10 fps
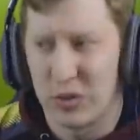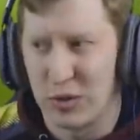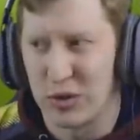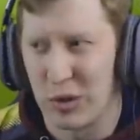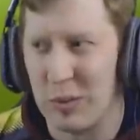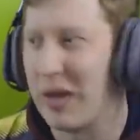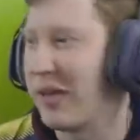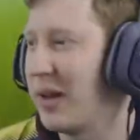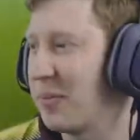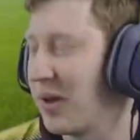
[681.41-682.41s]
Too sure
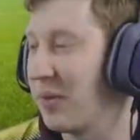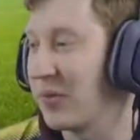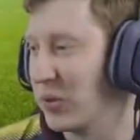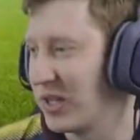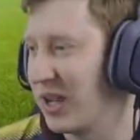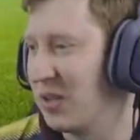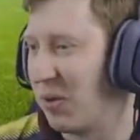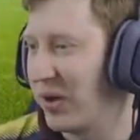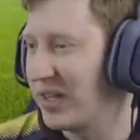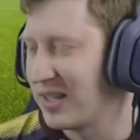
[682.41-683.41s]
about that, but we'll take the
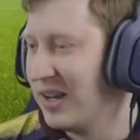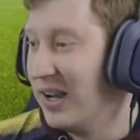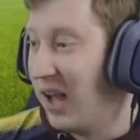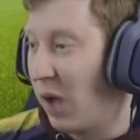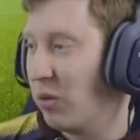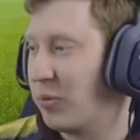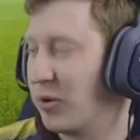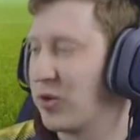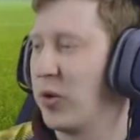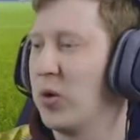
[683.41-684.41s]
point and we'll
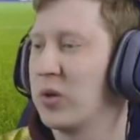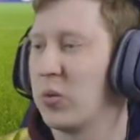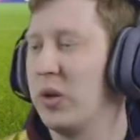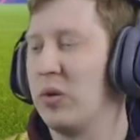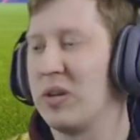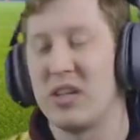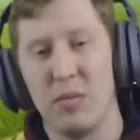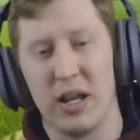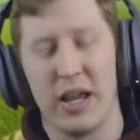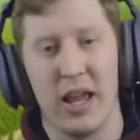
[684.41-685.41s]
push forward. We will
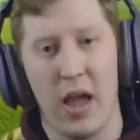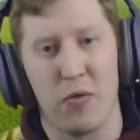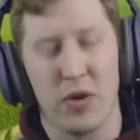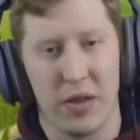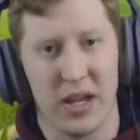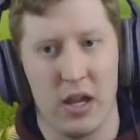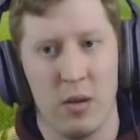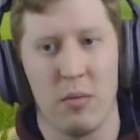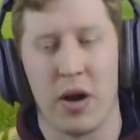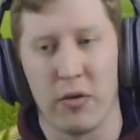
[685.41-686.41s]
simulate every other
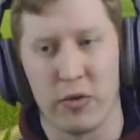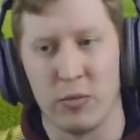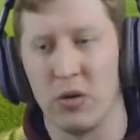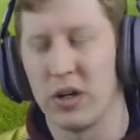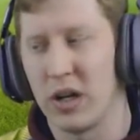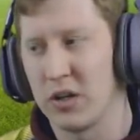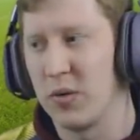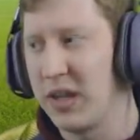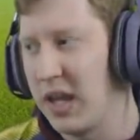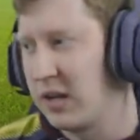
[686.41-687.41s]
game apart from
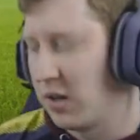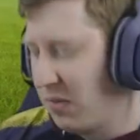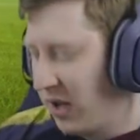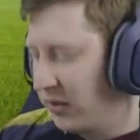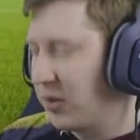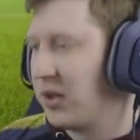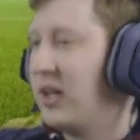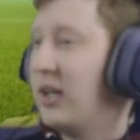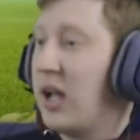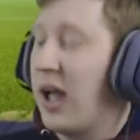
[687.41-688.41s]
Doncaster at the end of the month.
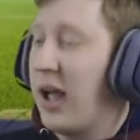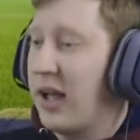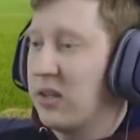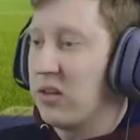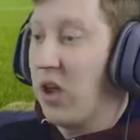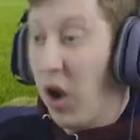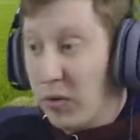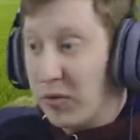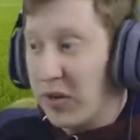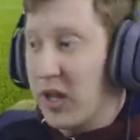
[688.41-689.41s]
And uh,
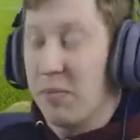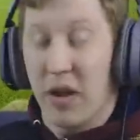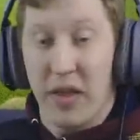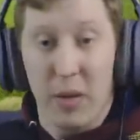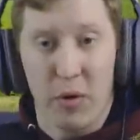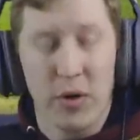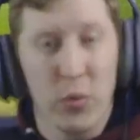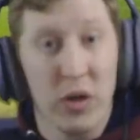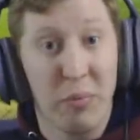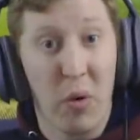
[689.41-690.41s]
hopefully, by that
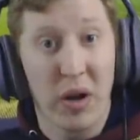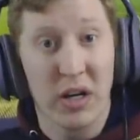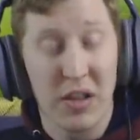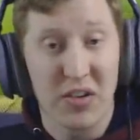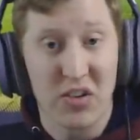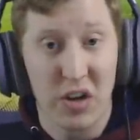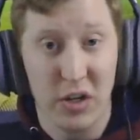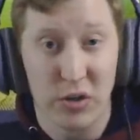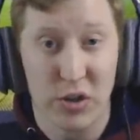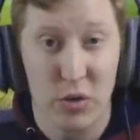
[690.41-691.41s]
point, we'll have brought in another
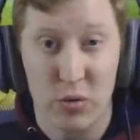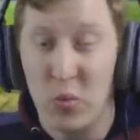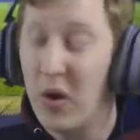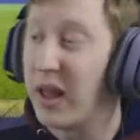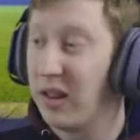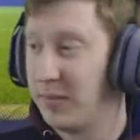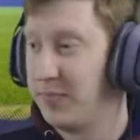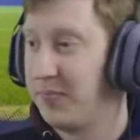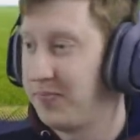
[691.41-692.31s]
signing or two as well